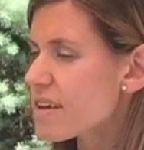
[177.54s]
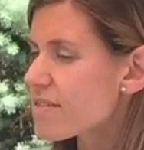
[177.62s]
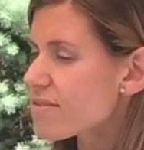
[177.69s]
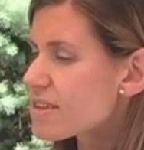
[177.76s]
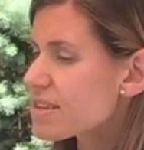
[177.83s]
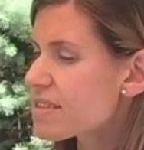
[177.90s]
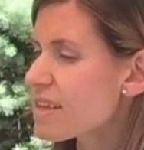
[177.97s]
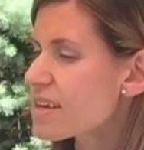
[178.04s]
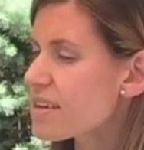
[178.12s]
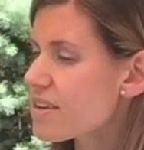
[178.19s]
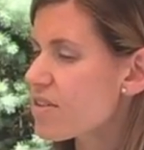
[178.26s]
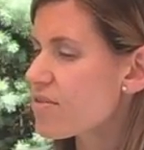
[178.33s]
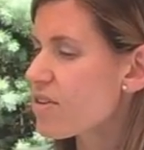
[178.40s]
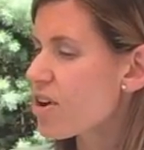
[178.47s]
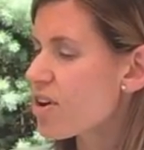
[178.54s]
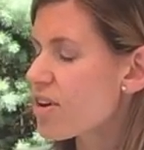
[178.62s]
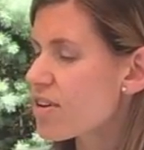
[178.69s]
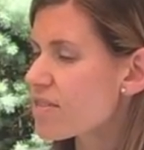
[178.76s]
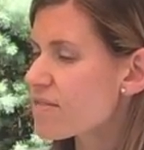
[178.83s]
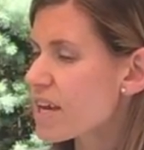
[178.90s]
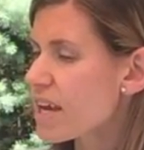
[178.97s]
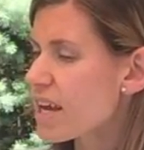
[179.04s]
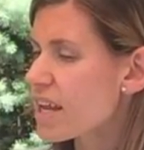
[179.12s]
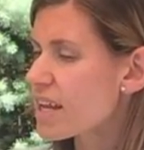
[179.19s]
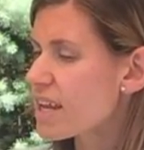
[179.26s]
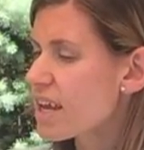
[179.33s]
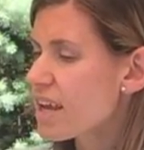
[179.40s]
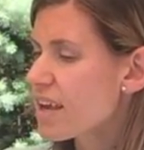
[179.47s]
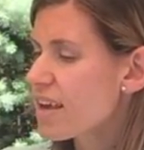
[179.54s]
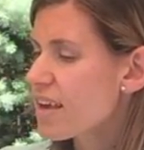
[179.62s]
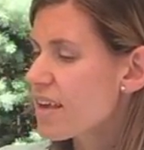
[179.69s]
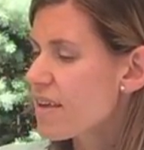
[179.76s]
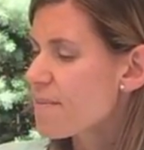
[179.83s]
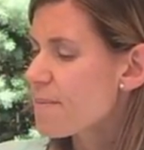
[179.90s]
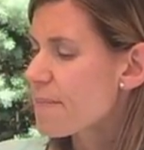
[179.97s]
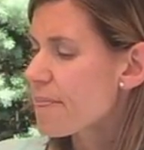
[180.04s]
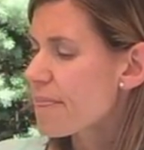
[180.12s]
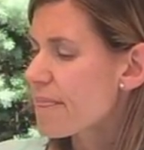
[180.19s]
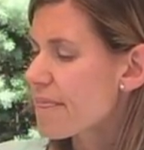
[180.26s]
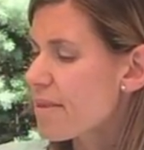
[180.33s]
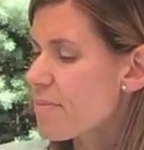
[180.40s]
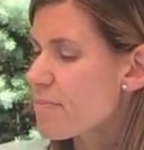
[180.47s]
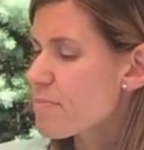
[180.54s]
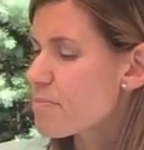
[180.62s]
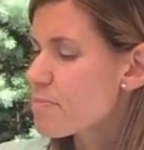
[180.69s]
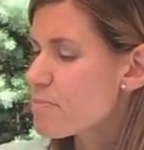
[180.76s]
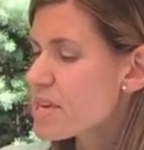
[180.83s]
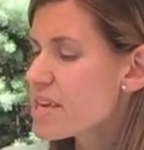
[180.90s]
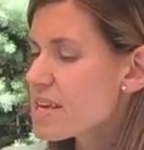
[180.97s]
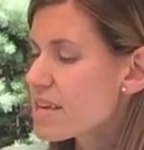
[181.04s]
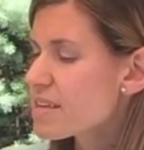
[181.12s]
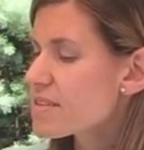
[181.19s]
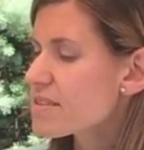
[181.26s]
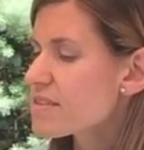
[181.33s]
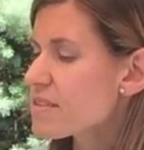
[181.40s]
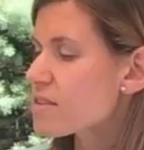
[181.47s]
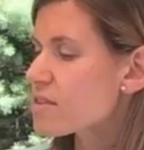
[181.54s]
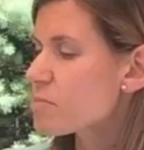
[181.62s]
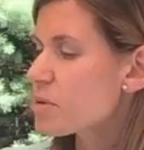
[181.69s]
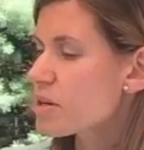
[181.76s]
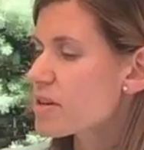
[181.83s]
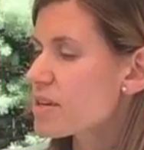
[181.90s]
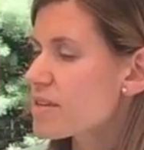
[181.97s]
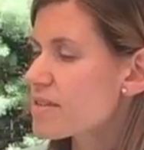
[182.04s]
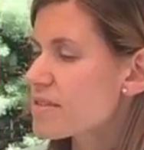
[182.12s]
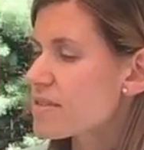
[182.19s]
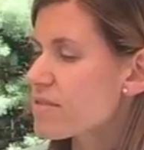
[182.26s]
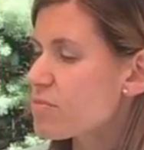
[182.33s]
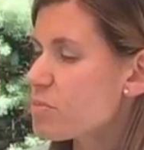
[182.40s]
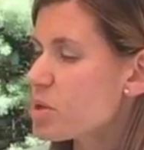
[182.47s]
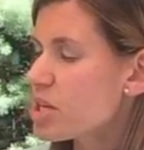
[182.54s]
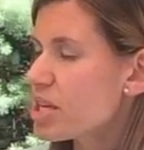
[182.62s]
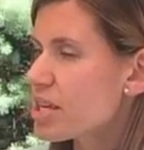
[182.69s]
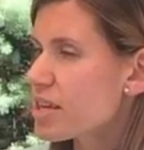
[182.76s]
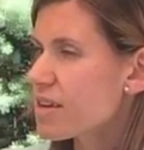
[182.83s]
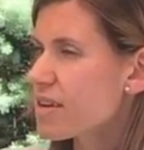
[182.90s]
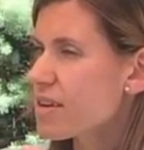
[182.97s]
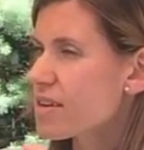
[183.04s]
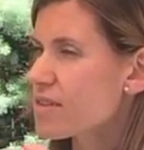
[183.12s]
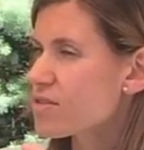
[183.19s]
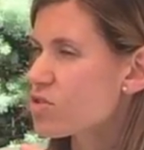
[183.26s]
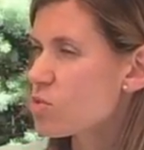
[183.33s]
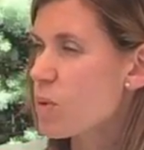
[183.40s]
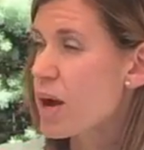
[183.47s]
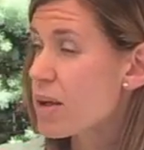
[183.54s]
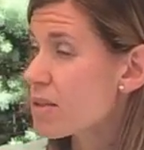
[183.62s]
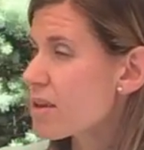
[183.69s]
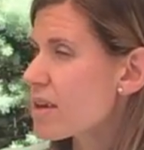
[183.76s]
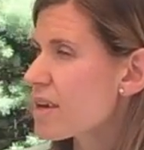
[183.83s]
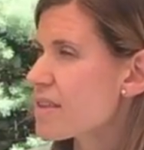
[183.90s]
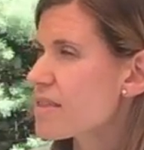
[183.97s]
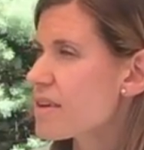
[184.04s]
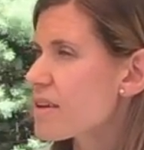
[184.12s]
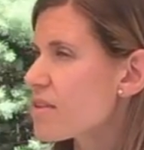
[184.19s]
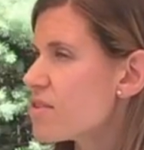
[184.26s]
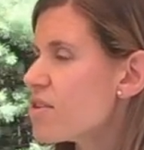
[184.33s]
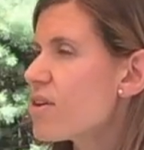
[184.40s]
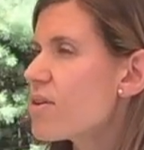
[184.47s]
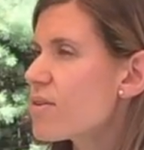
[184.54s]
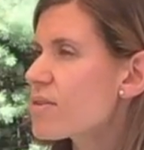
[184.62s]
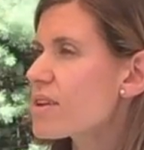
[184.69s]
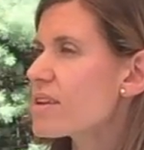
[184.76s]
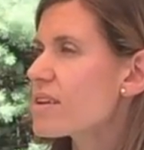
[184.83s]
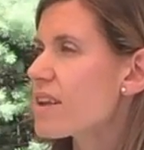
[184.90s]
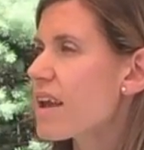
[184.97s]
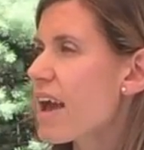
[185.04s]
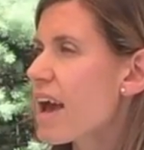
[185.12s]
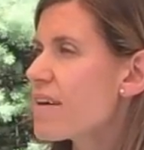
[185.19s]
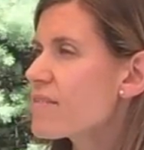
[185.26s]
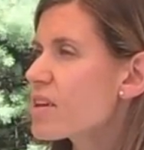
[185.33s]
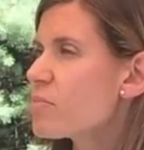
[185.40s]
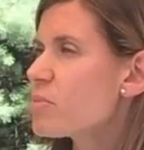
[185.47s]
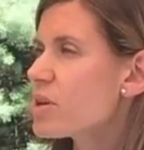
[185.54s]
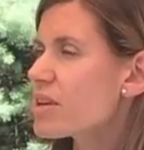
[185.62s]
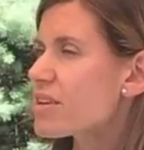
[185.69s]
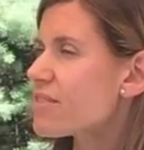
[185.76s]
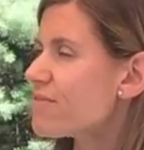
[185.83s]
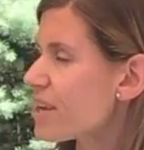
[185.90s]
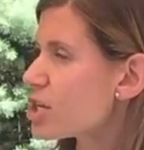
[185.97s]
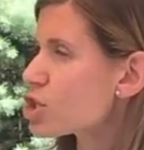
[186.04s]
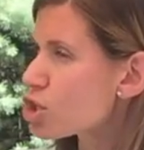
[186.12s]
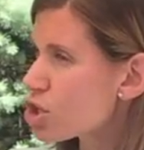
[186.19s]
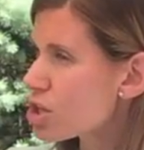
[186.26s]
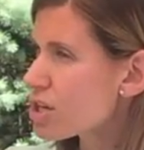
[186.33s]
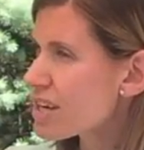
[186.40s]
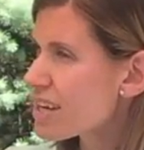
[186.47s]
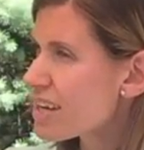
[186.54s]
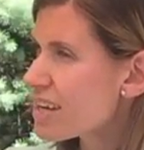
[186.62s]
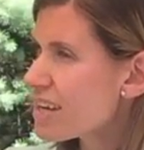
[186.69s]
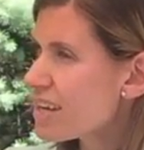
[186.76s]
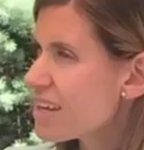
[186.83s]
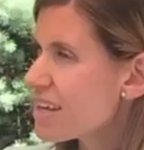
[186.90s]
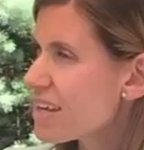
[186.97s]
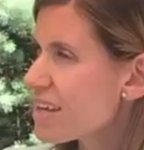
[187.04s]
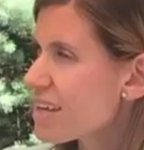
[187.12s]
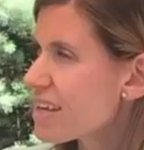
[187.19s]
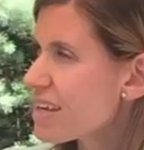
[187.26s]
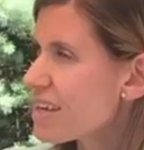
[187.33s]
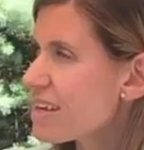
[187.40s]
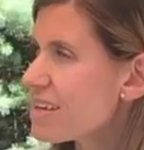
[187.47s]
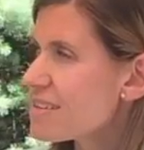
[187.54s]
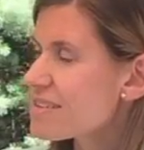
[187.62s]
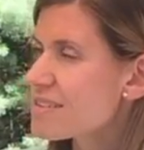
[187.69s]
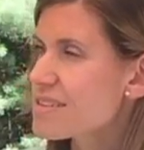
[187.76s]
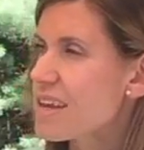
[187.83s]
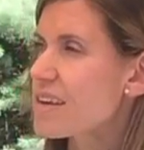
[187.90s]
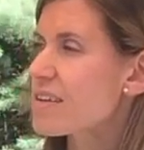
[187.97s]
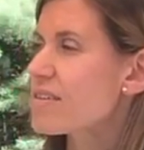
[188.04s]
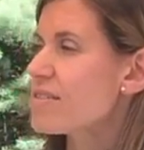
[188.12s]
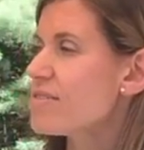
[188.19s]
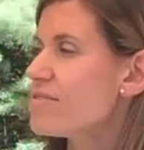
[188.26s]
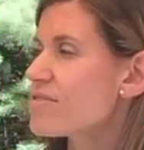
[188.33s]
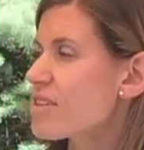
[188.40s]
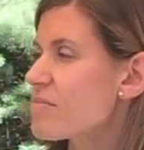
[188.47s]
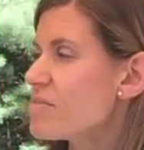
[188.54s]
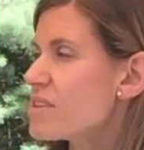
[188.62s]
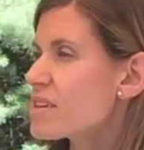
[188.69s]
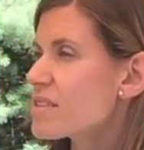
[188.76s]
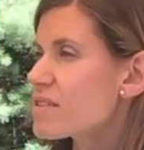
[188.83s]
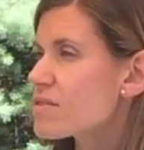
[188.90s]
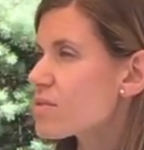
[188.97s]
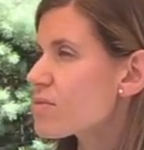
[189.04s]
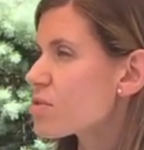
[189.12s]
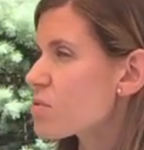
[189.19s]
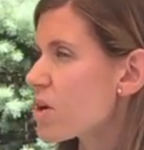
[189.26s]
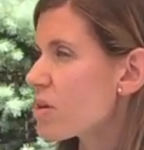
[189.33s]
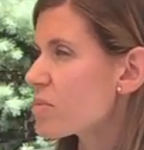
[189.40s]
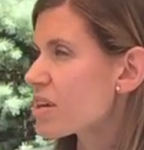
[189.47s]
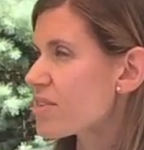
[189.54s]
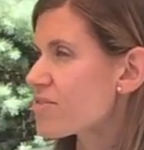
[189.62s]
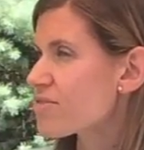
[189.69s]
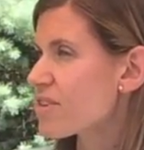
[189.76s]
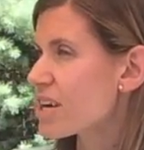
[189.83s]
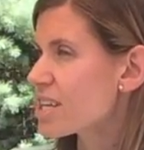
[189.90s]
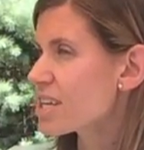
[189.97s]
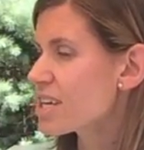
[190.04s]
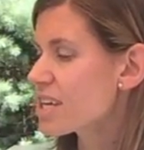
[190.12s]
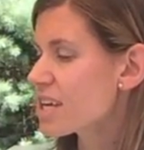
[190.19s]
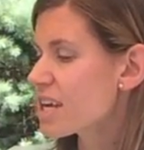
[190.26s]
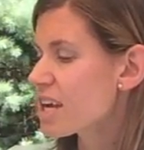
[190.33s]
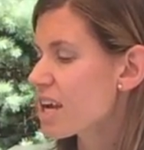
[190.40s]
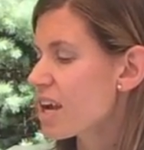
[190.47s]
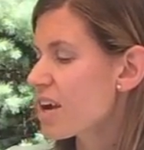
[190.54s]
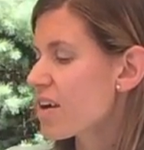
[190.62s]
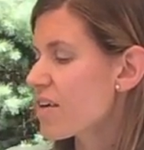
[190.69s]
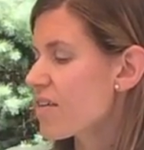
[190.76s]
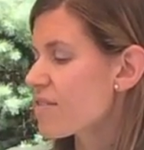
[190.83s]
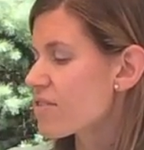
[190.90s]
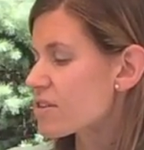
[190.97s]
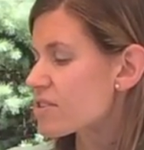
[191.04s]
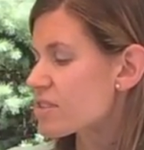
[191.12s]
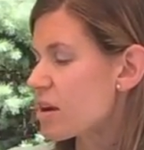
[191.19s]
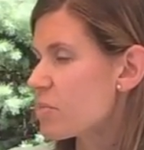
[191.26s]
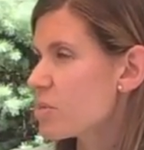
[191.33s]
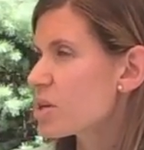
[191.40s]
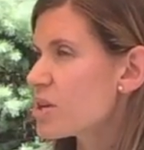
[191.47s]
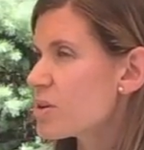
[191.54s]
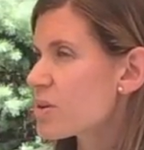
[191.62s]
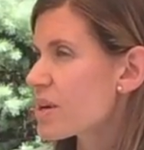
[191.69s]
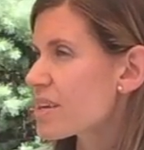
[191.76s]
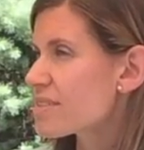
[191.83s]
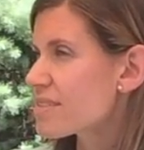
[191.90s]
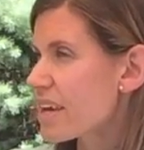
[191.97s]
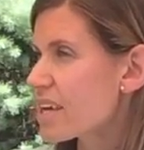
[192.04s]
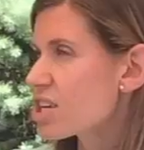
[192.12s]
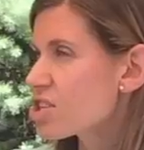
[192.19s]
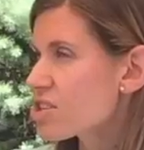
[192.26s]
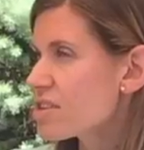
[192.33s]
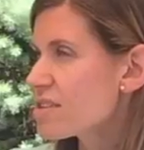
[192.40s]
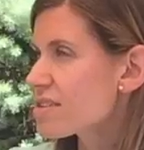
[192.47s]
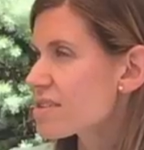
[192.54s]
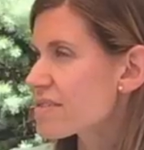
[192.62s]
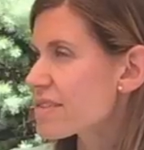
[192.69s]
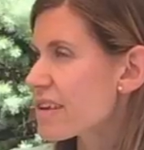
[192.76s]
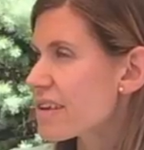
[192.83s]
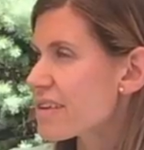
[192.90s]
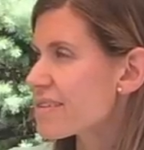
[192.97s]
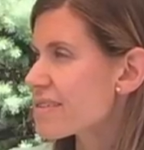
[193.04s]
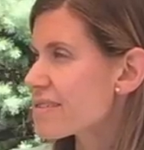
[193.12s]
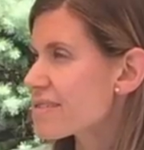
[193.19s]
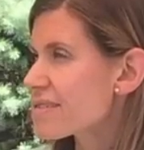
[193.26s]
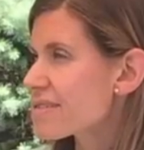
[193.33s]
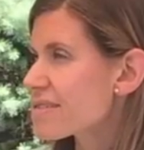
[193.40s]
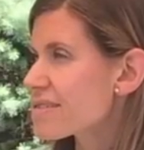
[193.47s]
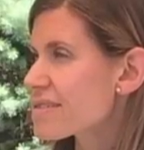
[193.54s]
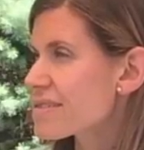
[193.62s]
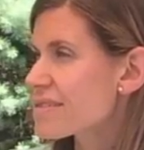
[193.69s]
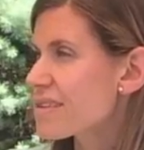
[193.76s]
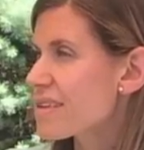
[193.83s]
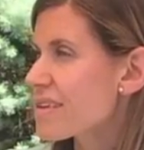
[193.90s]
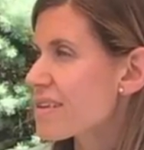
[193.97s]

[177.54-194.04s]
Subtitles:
I really let it evolve. And being in experience of dwelling in the unknown and having it be an adventure instead of something that's overwhelming and frightening for somebody who gets anxious is